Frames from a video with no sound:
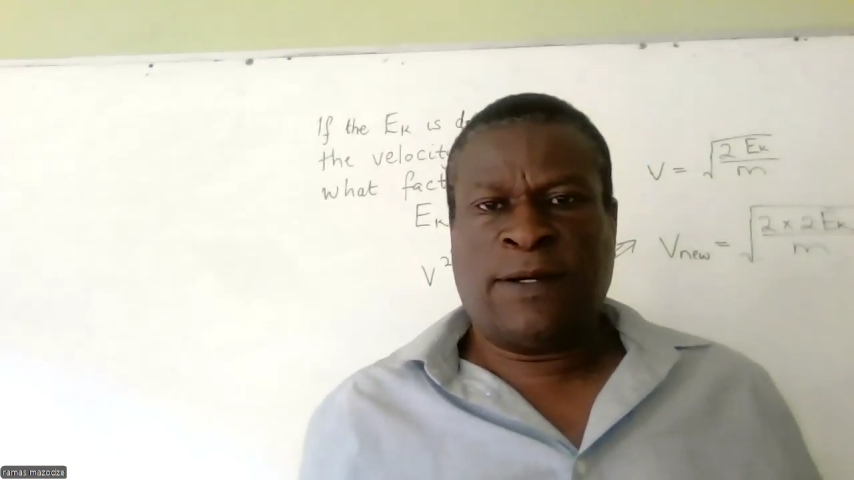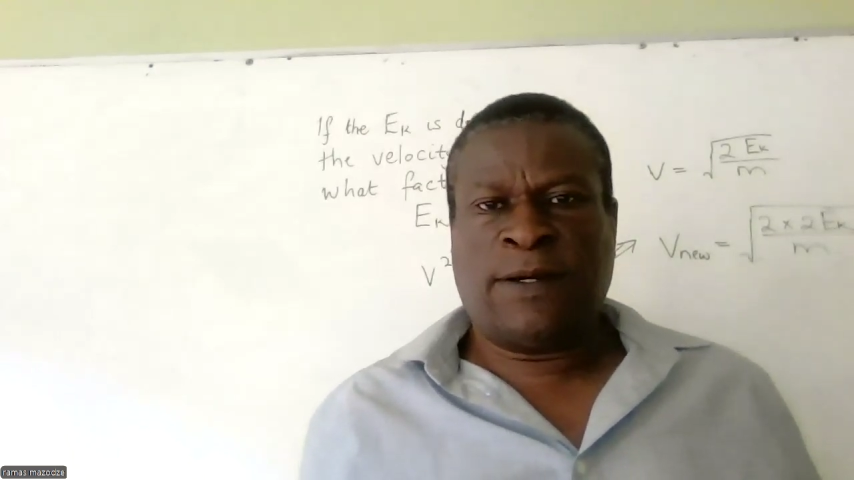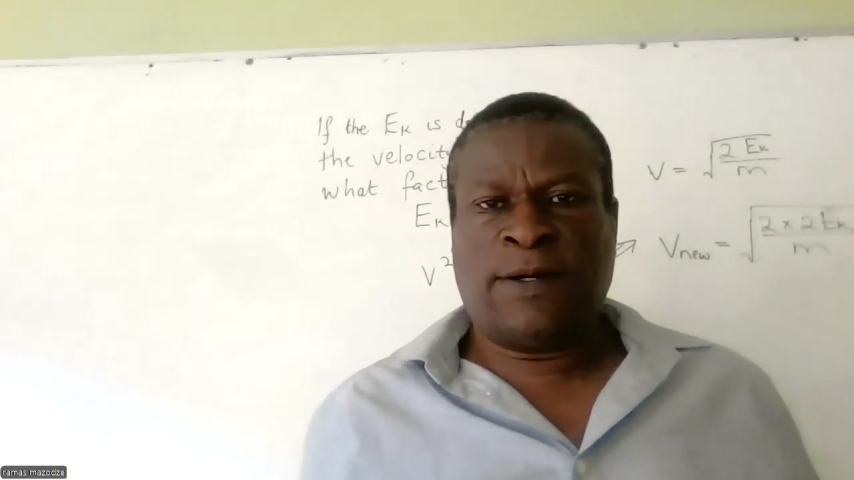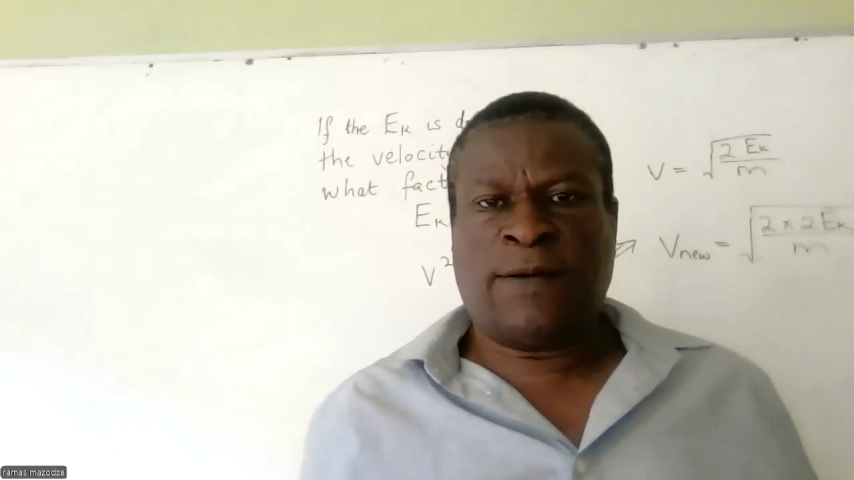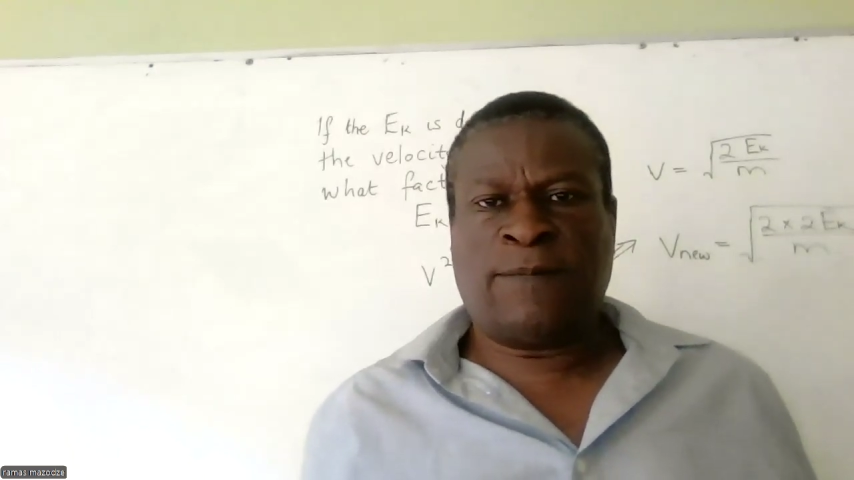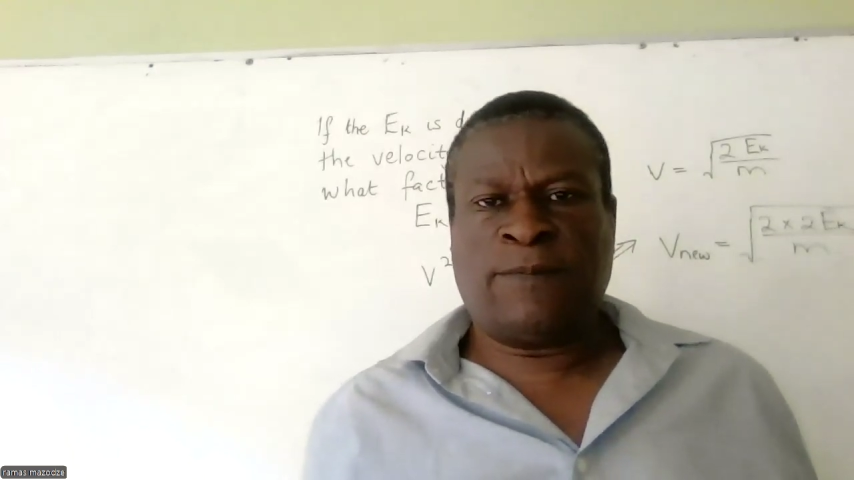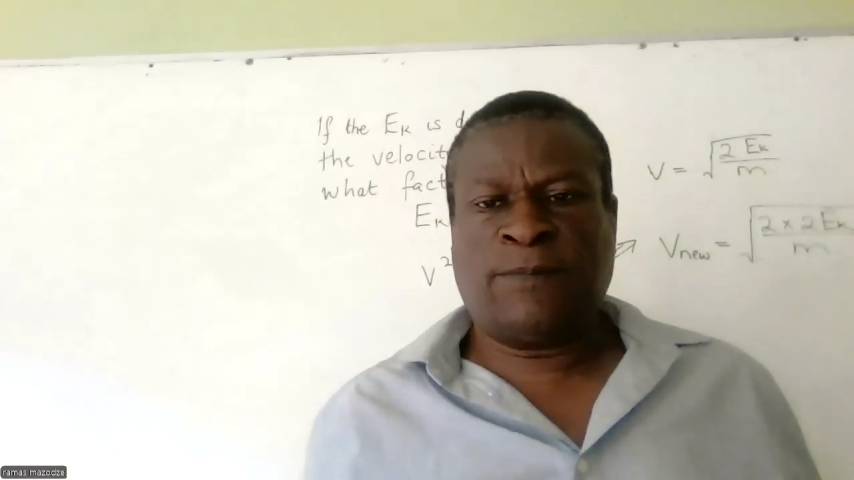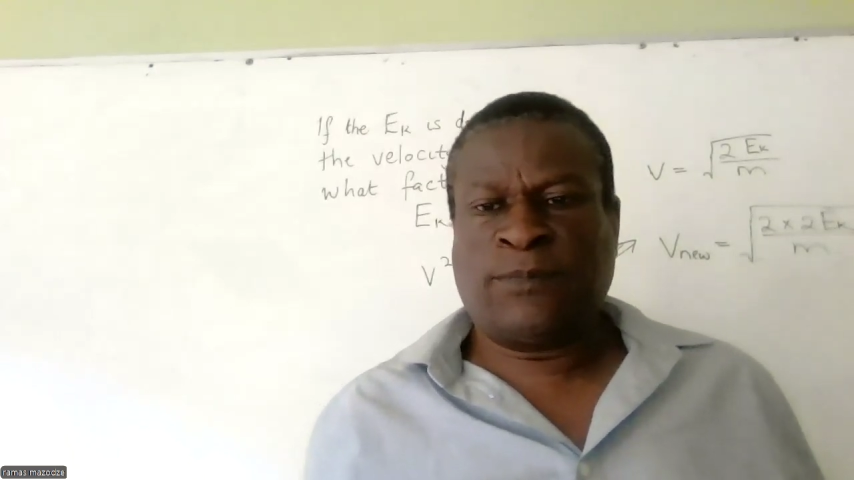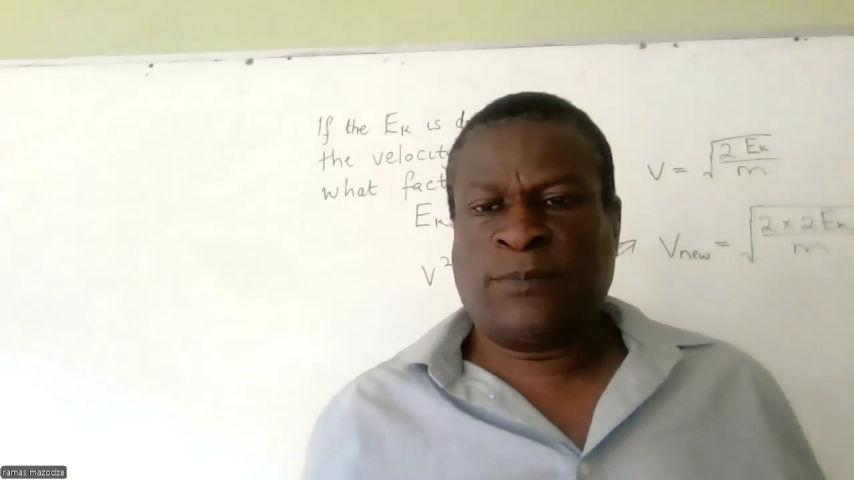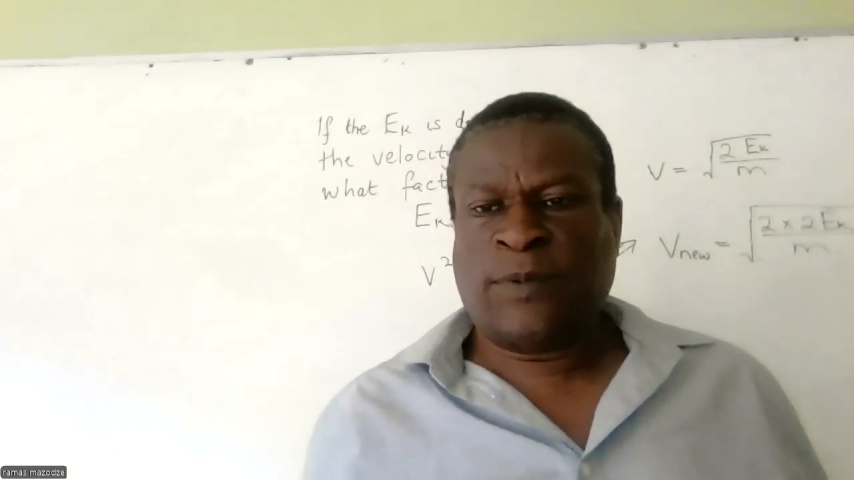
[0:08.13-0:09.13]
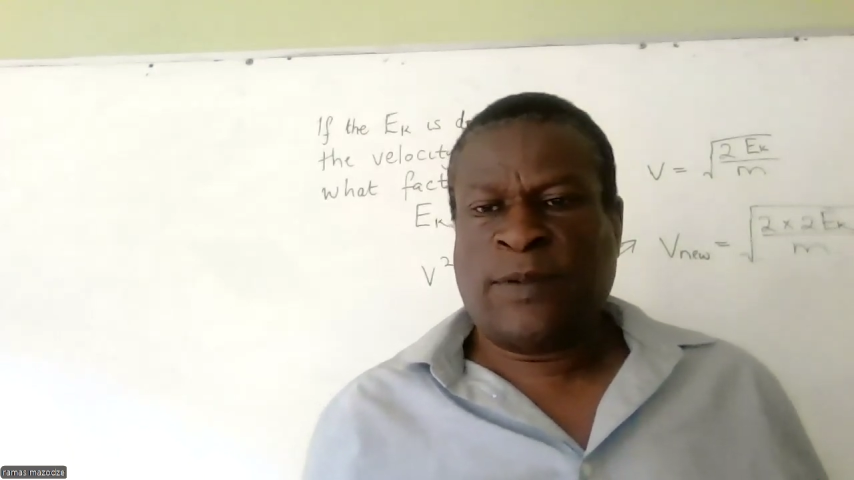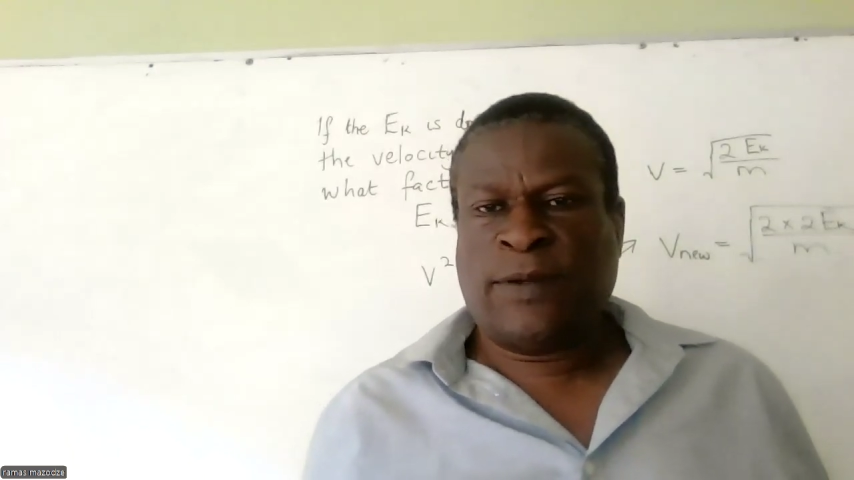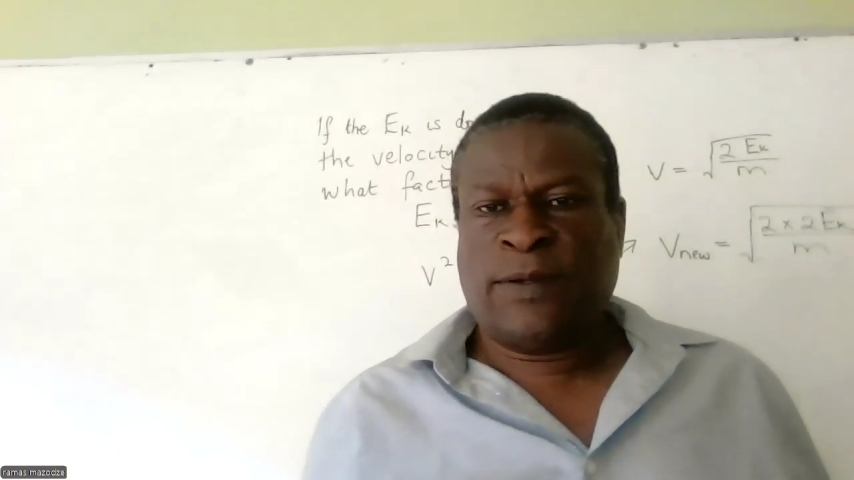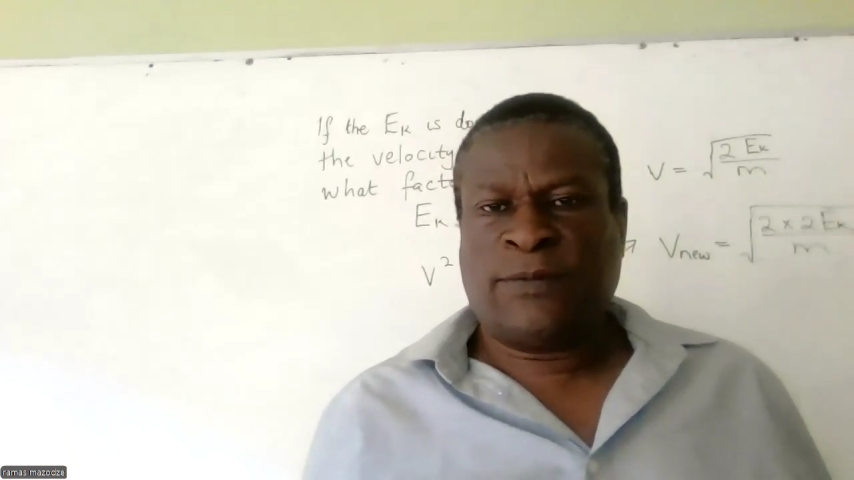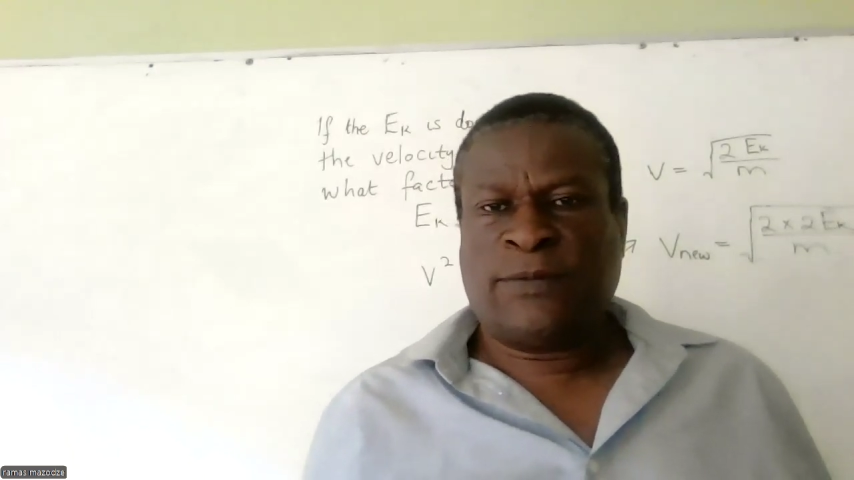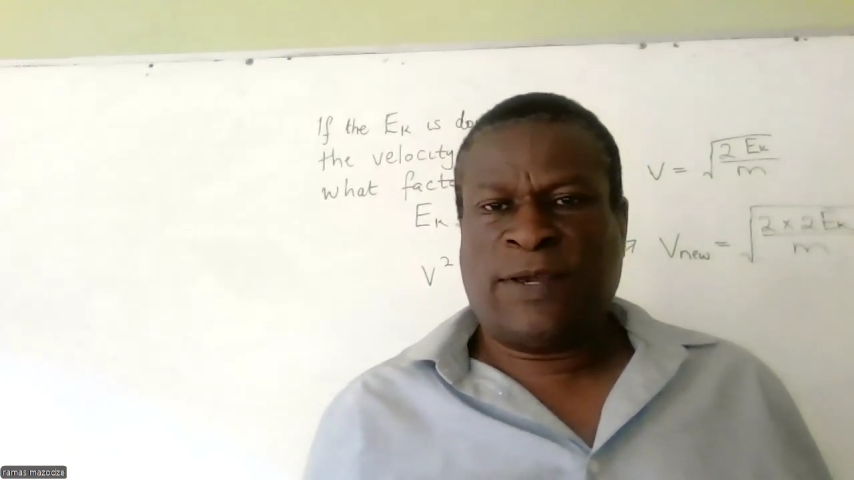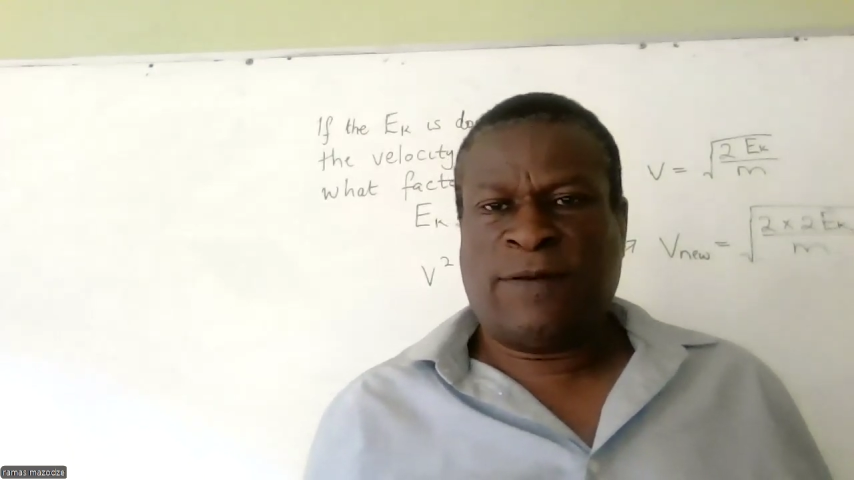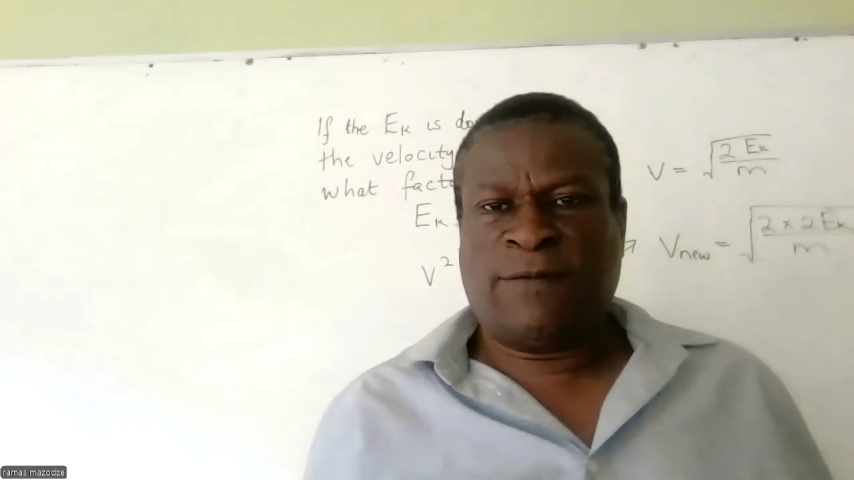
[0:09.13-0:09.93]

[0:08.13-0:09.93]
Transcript: Um, Today